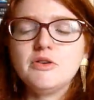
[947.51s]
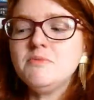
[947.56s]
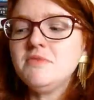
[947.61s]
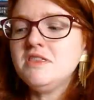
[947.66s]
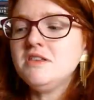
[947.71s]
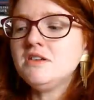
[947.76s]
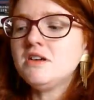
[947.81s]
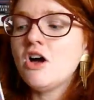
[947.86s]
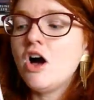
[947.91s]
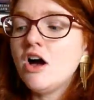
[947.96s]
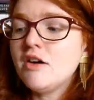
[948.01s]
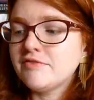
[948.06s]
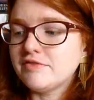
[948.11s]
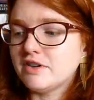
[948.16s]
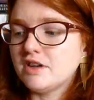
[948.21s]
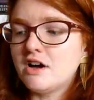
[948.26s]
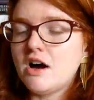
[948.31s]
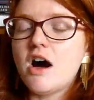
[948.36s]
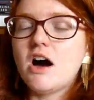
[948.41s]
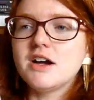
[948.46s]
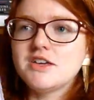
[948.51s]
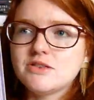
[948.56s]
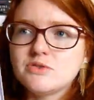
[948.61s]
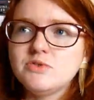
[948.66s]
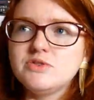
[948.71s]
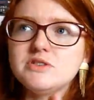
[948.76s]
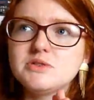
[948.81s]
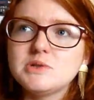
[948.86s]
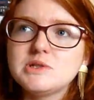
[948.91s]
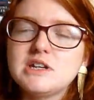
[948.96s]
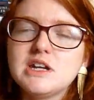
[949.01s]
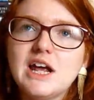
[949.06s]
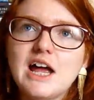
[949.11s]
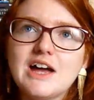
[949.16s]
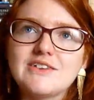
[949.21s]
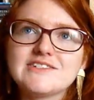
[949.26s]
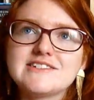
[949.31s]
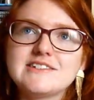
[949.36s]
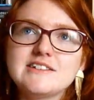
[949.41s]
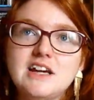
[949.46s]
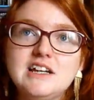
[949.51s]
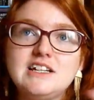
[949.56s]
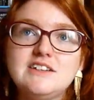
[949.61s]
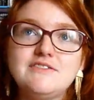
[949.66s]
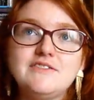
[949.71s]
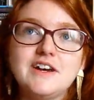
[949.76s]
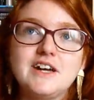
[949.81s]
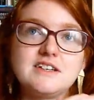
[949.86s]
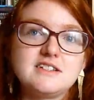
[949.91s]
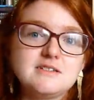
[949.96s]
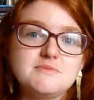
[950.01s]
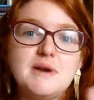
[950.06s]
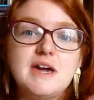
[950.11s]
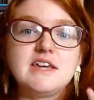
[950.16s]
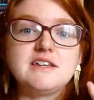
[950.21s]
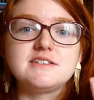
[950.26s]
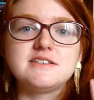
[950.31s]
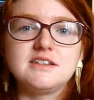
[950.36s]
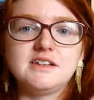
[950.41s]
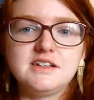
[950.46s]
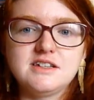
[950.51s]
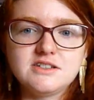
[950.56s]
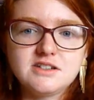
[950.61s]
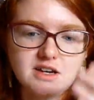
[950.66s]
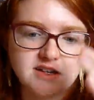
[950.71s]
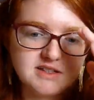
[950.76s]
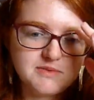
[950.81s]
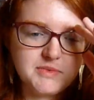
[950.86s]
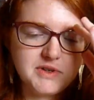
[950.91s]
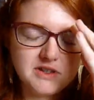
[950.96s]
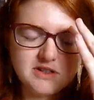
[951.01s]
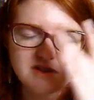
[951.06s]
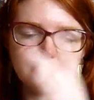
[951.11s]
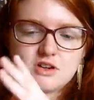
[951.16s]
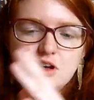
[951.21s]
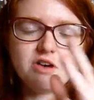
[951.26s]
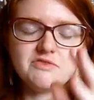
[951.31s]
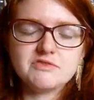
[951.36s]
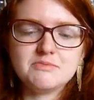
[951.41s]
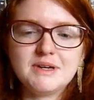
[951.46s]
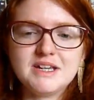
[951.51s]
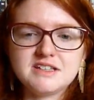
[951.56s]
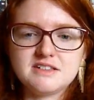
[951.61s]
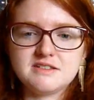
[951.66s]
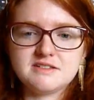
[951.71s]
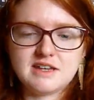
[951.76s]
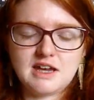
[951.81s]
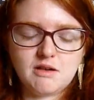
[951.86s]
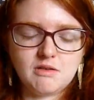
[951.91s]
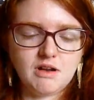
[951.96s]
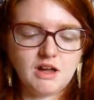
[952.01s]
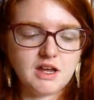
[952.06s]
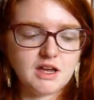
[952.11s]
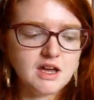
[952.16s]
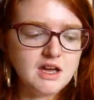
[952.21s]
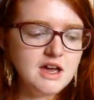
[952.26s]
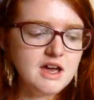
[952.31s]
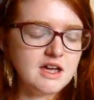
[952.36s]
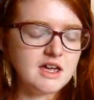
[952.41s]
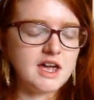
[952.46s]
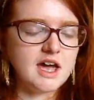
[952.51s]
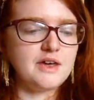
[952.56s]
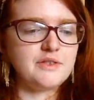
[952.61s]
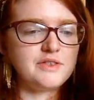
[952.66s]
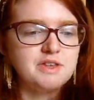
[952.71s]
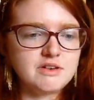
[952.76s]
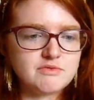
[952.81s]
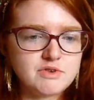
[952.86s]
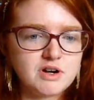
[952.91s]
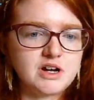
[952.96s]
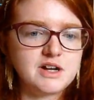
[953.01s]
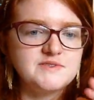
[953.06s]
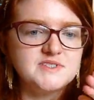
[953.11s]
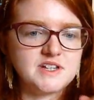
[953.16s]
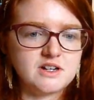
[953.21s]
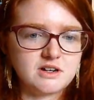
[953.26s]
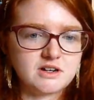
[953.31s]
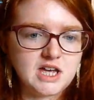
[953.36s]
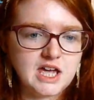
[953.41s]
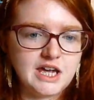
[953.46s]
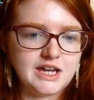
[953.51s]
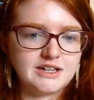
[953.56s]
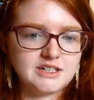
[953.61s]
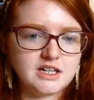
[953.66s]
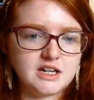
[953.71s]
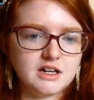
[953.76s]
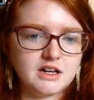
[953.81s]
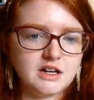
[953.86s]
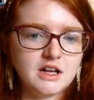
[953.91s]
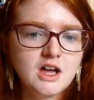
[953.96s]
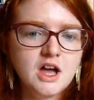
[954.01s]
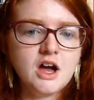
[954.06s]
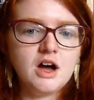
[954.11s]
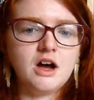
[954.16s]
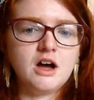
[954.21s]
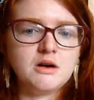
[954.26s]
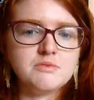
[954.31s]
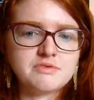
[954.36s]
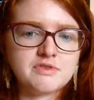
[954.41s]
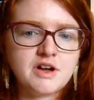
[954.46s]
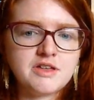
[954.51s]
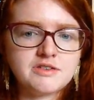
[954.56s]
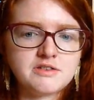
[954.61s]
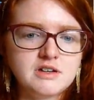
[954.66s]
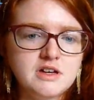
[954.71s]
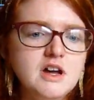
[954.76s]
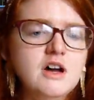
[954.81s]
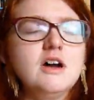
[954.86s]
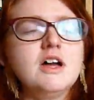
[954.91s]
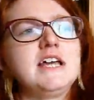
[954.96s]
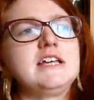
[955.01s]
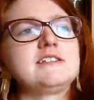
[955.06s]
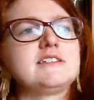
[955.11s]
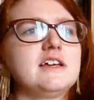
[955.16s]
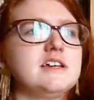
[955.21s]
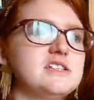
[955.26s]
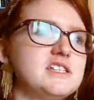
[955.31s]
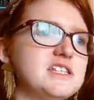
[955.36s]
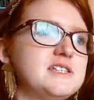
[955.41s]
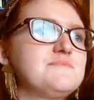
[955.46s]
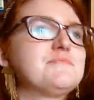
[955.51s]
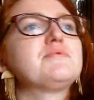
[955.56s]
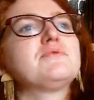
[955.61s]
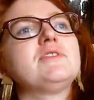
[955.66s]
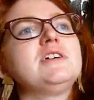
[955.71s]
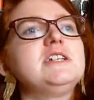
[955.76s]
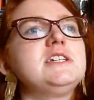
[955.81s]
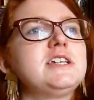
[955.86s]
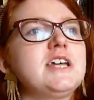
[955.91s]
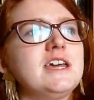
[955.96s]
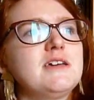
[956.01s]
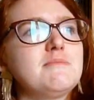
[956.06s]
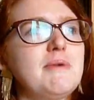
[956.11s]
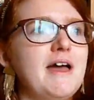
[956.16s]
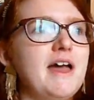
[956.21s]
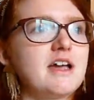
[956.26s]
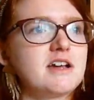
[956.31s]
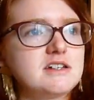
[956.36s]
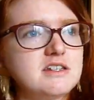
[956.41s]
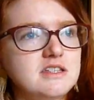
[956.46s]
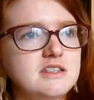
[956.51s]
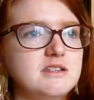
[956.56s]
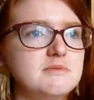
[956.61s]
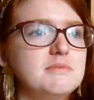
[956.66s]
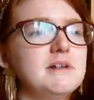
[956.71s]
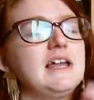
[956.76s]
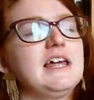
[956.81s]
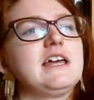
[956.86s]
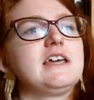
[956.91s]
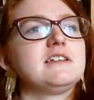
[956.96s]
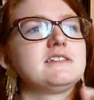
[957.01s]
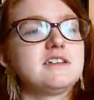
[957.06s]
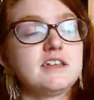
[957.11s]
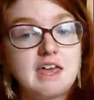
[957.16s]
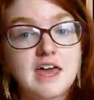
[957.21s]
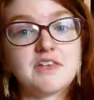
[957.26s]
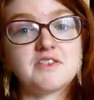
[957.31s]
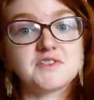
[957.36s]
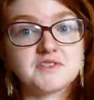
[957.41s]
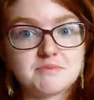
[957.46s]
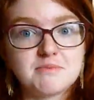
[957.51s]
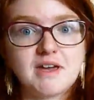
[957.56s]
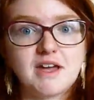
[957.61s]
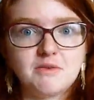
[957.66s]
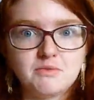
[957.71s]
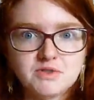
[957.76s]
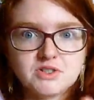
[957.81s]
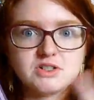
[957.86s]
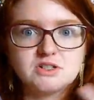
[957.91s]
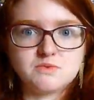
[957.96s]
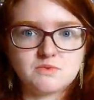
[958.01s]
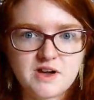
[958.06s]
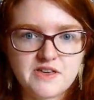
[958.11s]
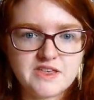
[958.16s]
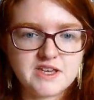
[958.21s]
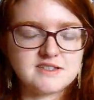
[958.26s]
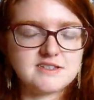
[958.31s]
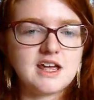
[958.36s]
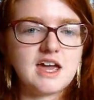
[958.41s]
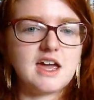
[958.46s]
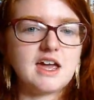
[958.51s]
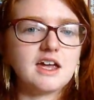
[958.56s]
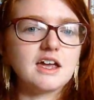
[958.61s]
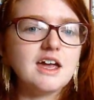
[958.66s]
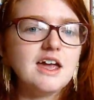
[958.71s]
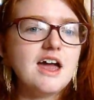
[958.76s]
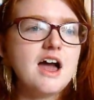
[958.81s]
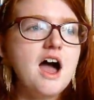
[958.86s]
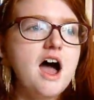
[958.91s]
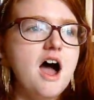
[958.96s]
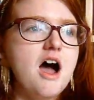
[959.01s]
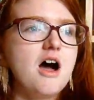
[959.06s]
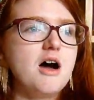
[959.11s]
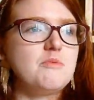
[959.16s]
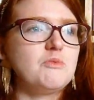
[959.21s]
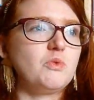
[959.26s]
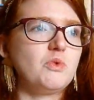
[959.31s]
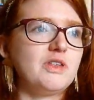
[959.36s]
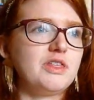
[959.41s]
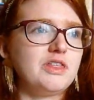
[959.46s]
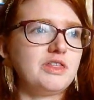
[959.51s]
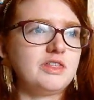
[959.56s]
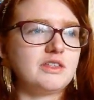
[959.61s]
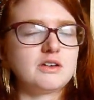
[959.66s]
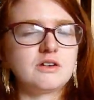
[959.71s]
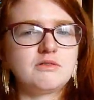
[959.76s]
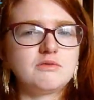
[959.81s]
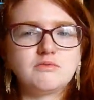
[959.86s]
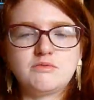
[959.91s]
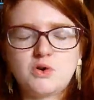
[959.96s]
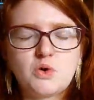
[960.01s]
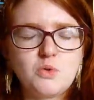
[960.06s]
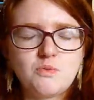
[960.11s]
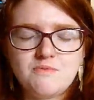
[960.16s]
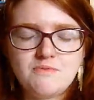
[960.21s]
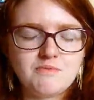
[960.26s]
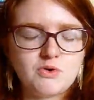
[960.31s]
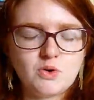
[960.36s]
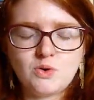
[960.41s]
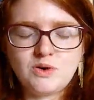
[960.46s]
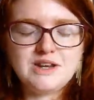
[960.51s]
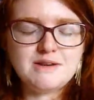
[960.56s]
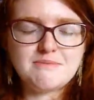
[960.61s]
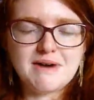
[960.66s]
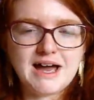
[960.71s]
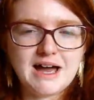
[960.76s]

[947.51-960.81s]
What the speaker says: From the cover, I thought this was going to have a slightly faster pace than it does, because the cover makes it sound like Kathy arrives in Arcadia, her brother is, like, sprinting back to the plate to Gethsemane, which is where they're staying, with the Queen